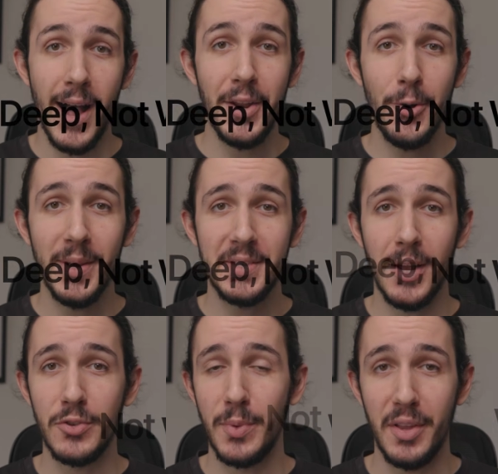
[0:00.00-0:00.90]
I know it
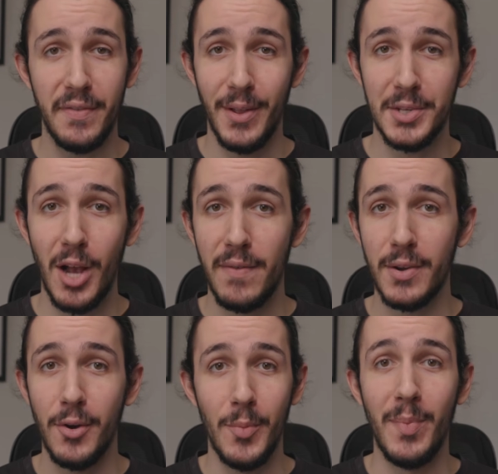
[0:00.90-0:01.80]
sounds really
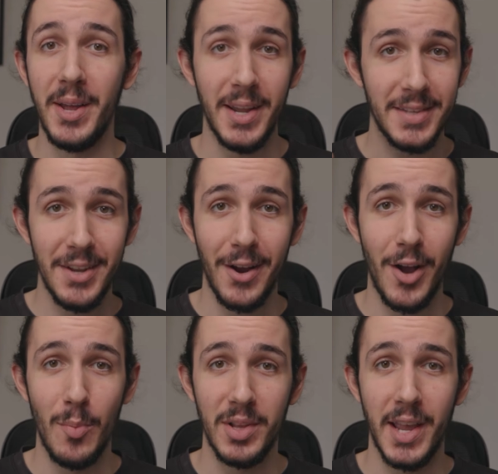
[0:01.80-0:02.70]
philosophical, but it's not
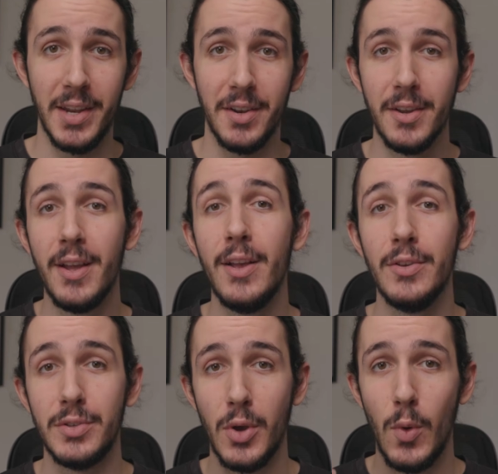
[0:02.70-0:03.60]
complicated.
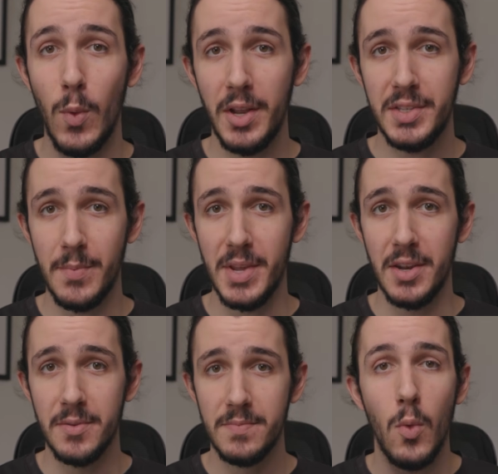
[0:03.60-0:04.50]
So what does it
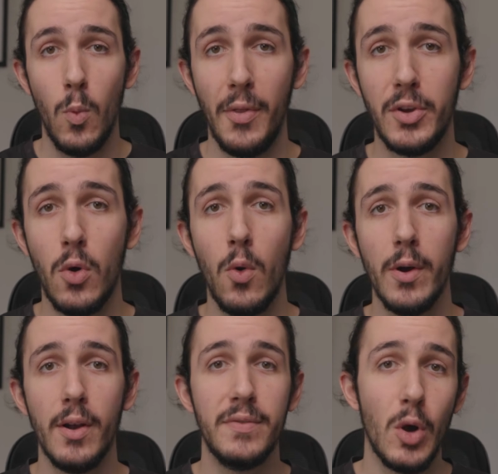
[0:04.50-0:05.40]
mean? Well, the
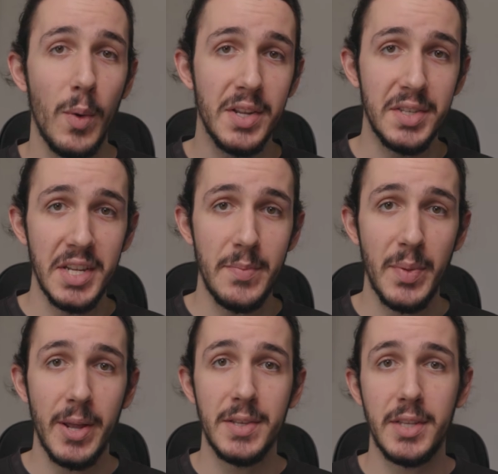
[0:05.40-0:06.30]
core of going deep
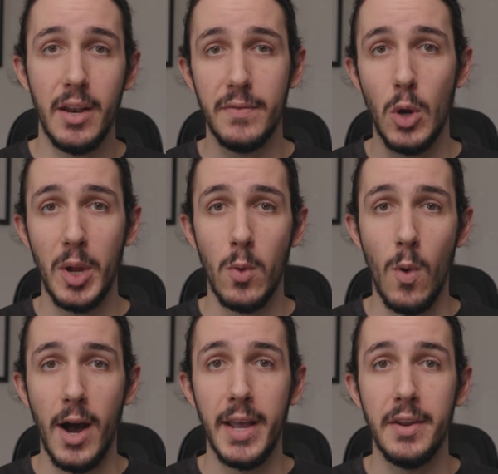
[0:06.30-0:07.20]
instead of going
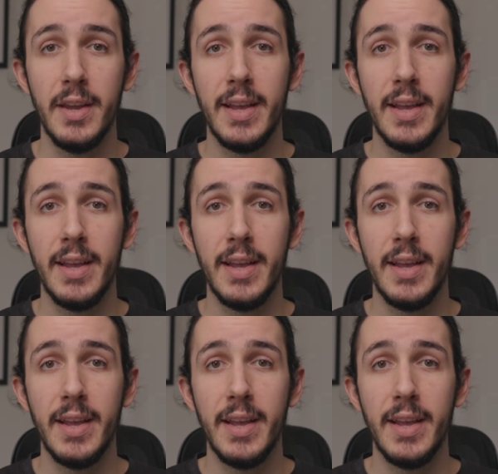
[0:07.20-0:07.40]
wide